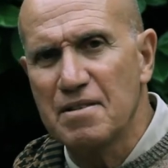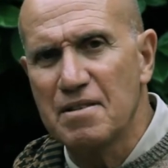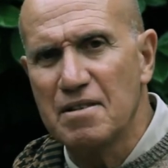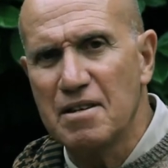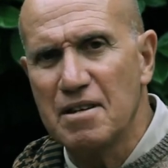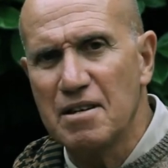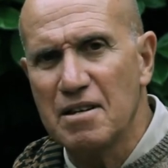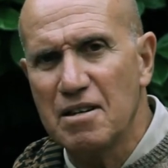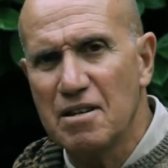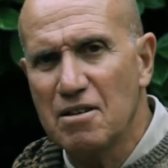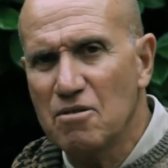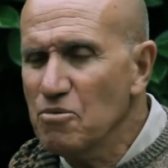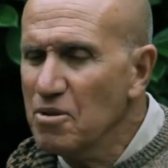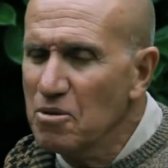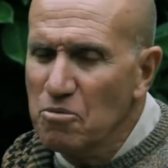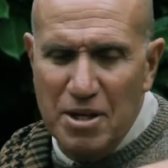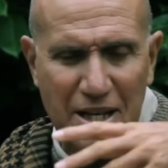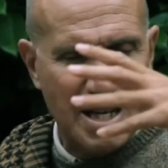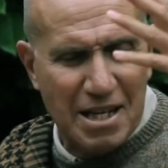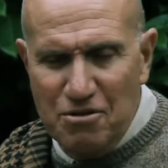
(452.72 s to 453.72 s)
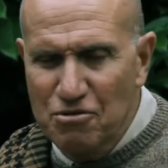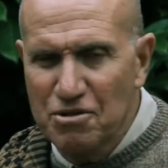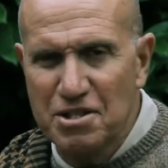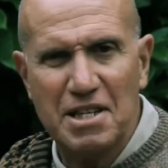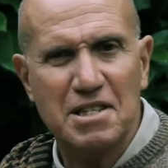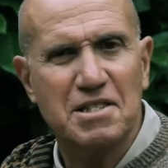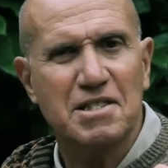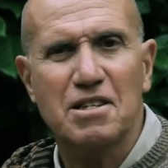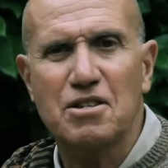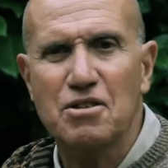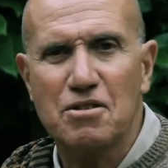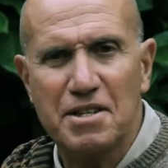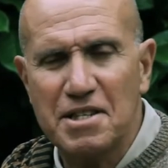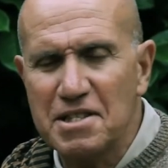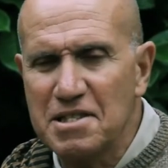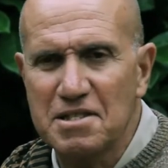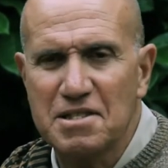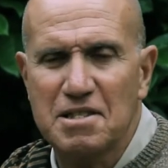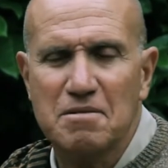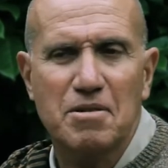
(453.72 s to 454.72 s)
Uh, we, we like to say
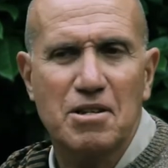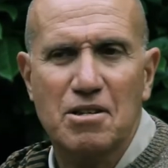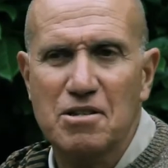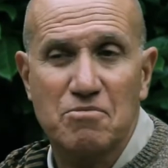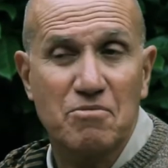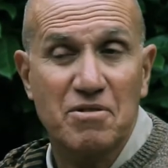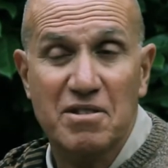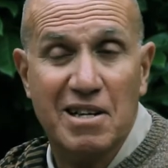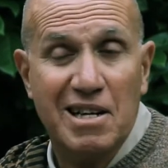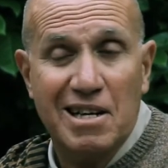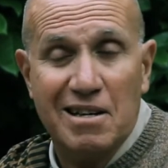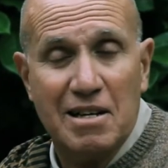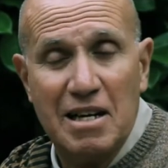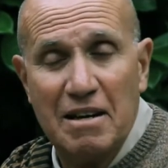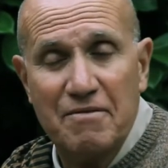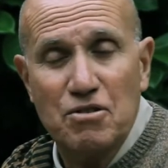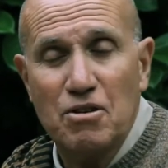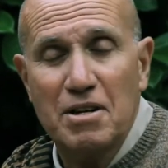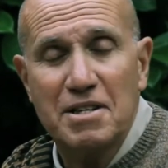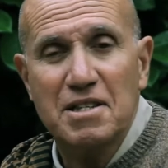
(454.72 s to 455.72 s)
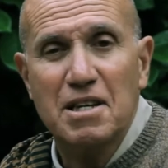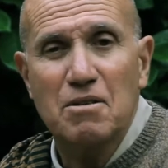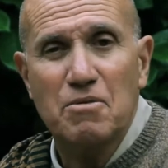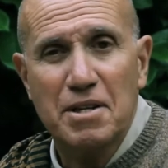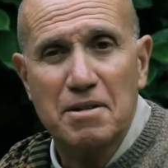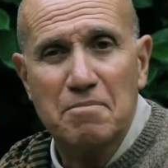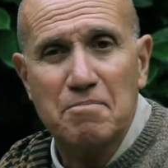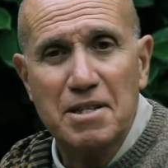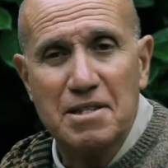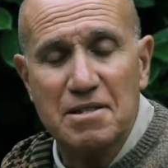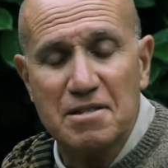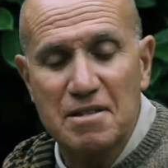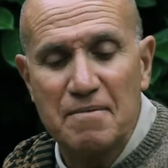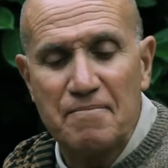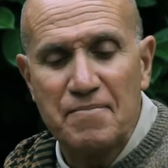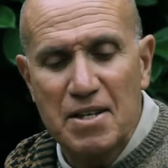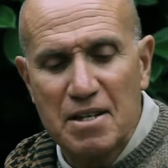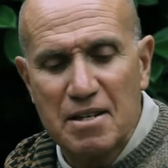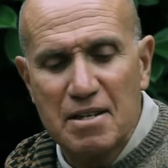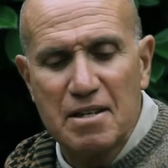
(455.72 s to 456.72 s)
synchronicity because we have no idea what it means.
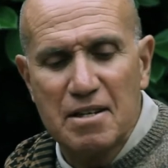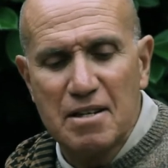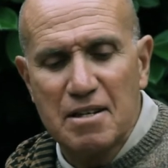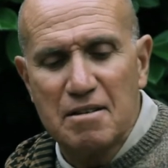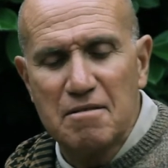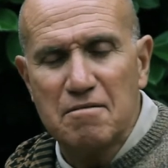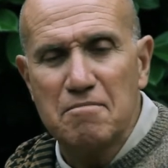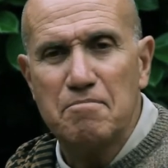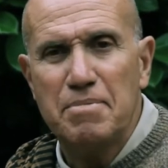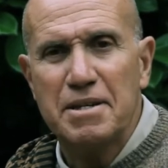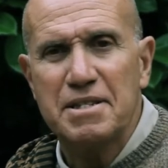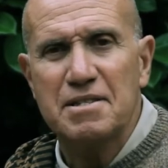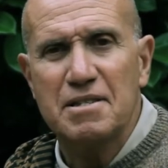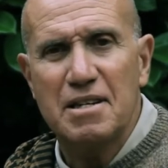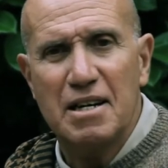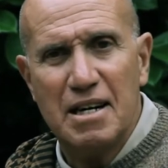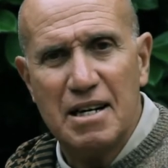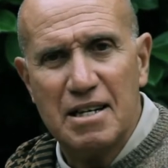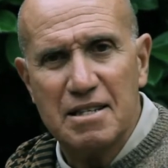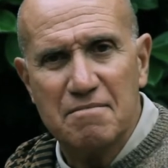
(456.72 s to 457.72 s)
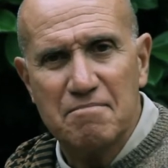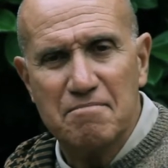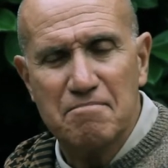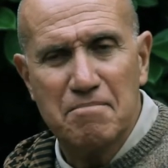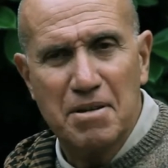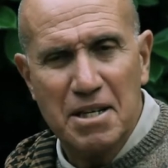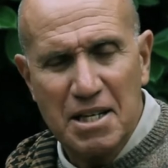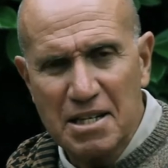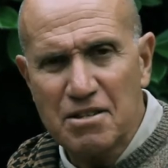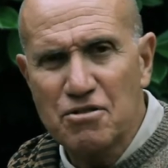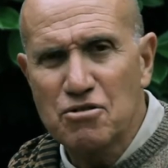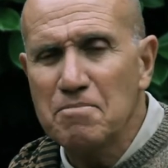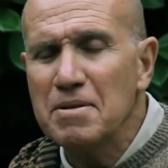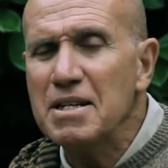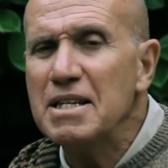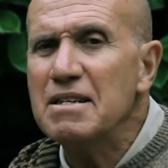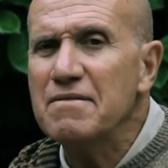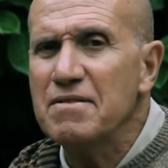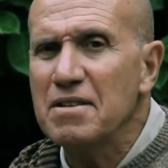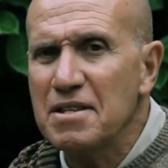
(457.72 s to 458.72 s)
But I begin to
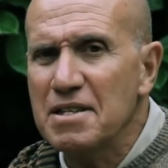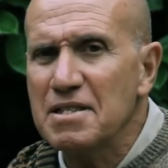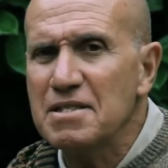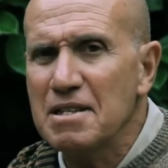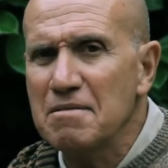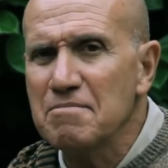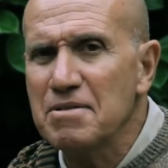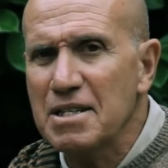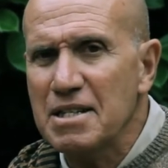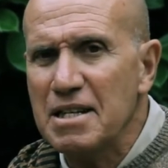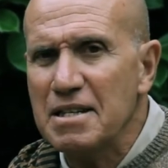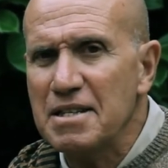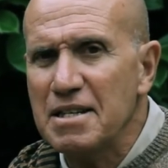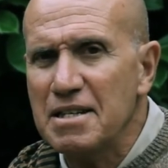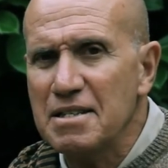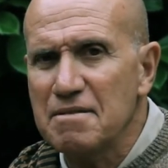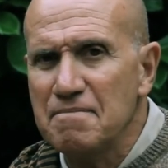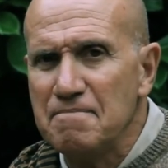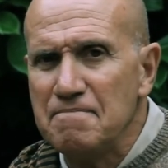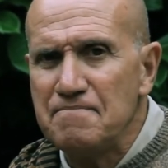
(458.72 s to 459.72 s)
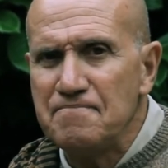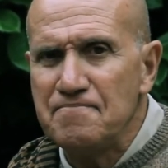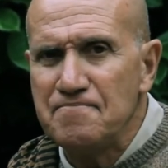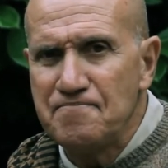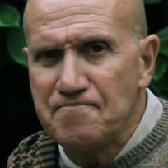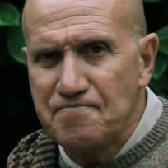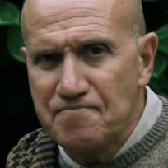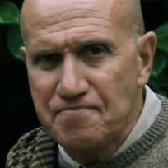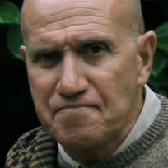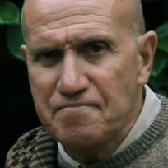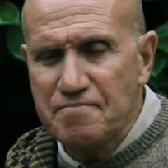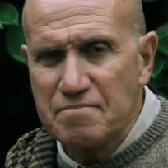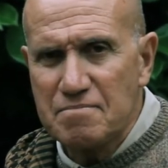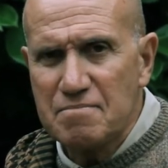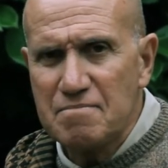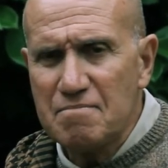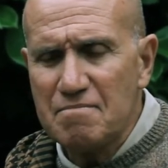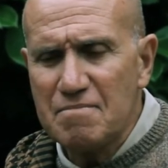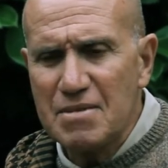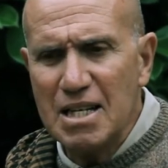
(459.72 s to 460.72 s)
believe that there is something like that.
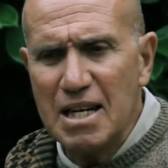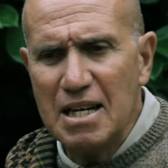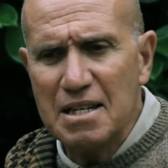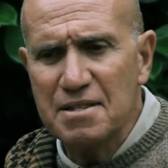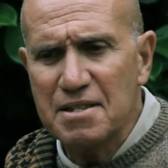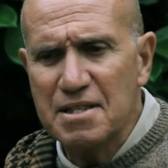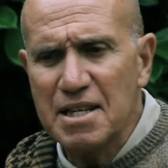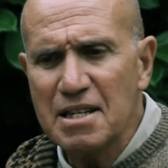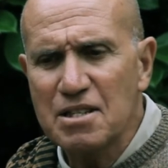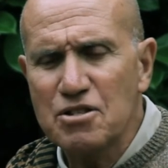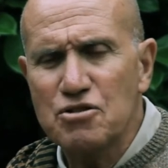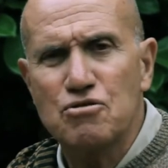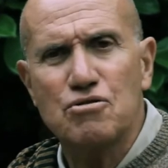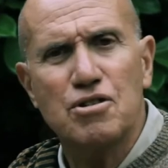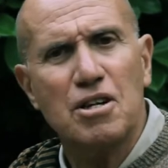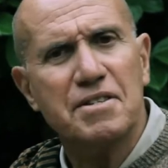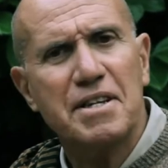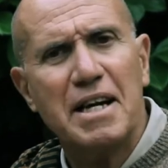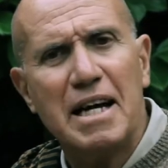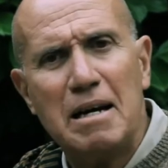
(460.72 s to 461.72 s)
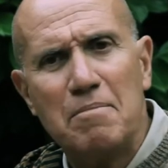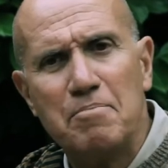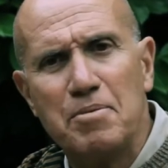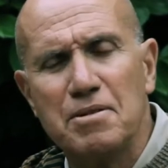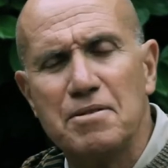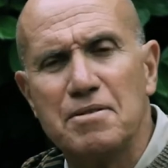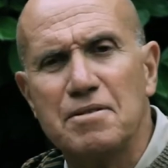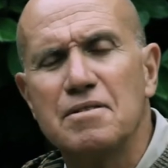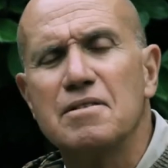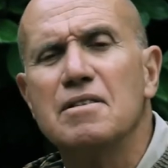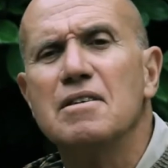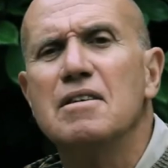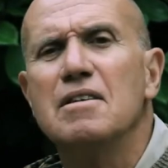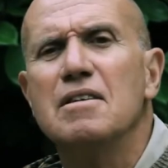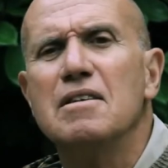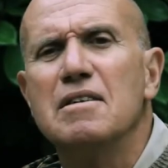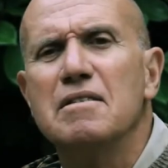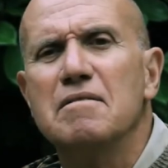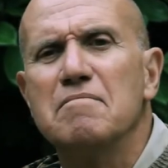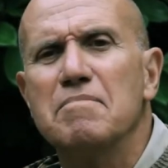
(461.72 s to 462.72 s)
And things do not happen
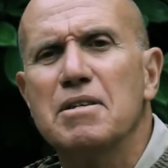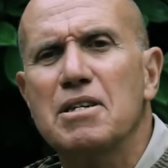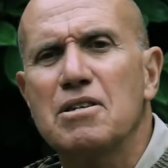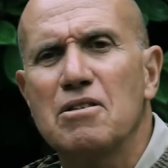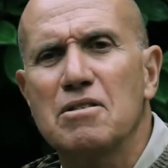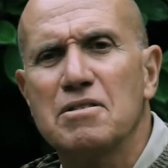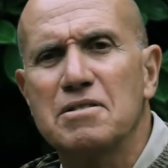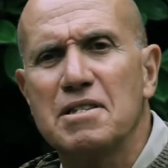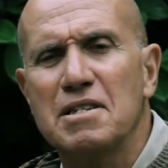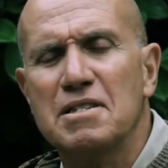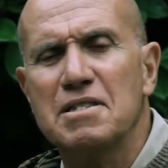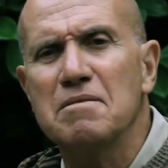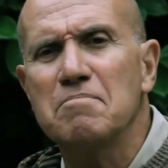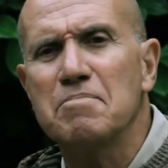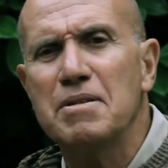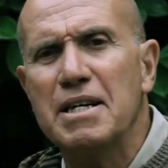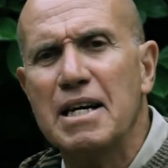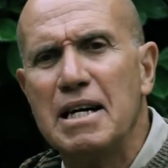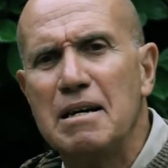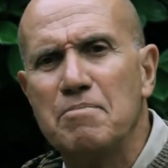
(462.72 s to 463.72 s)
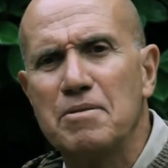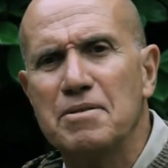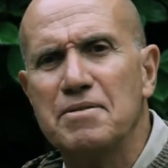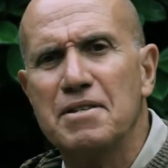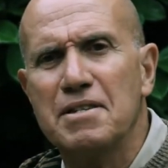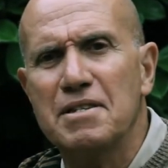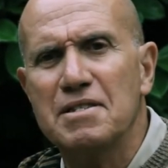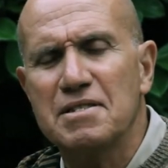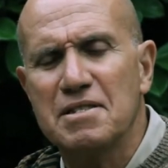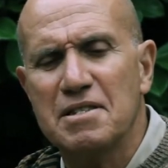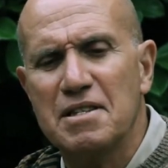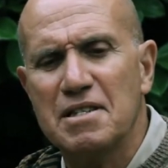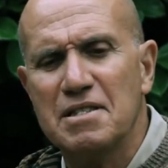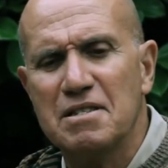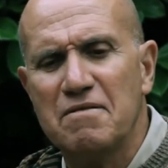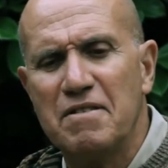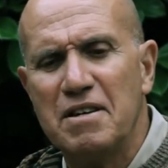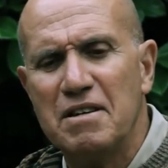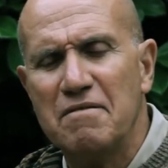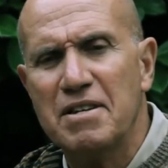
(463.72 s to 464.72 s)
because they simply happen. There is, there is a
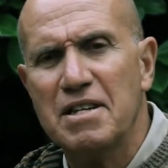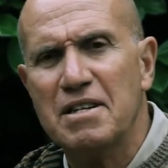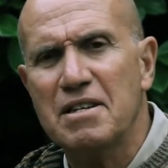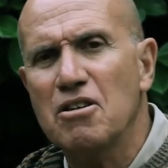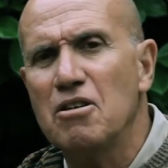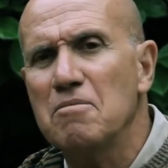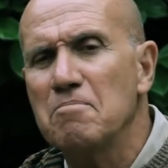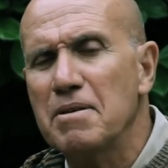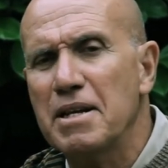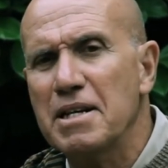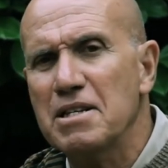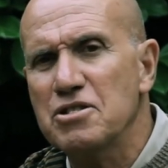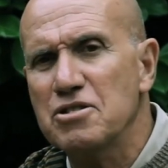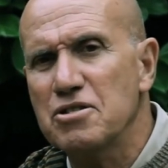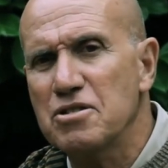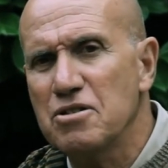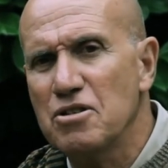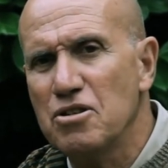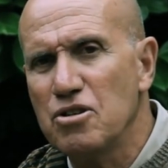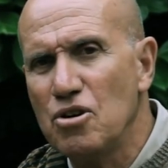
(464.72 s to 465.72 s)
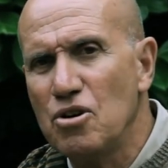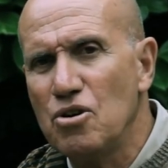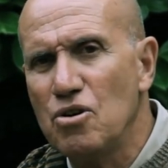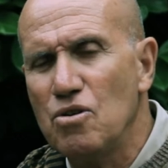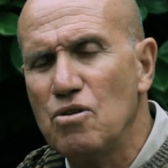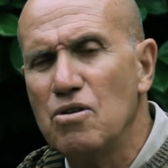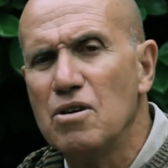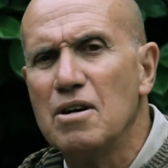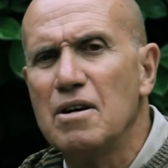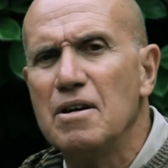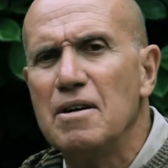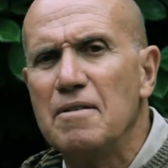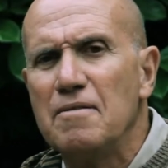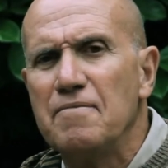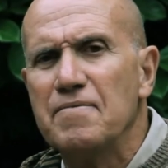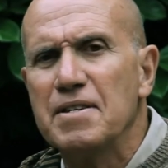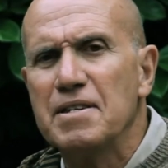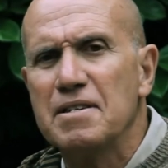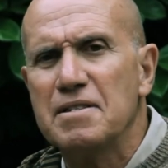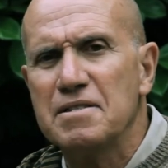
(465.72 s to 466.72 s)
very, very complex law
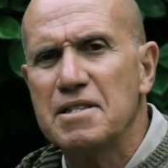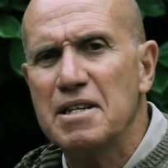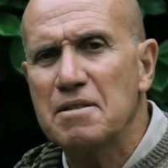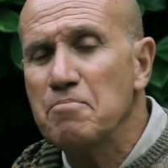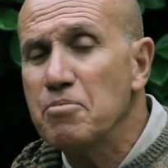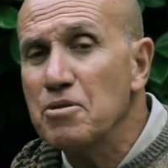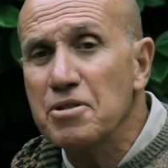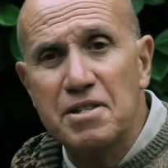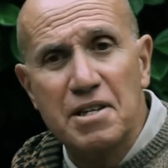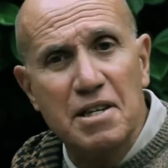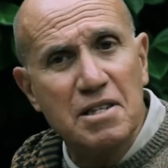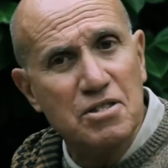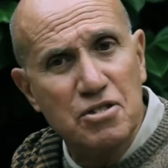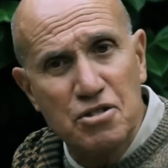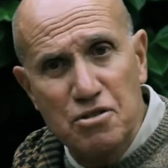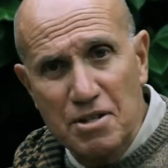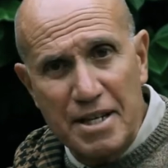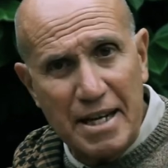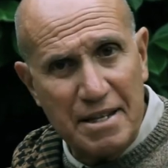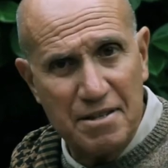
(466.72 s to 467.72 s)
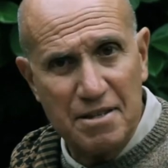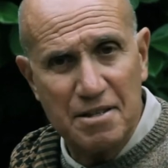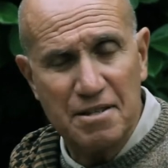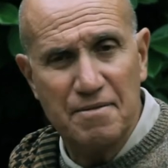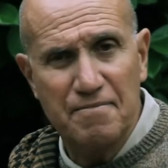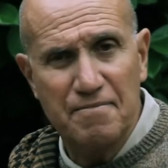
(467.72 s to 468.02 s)
that put things together.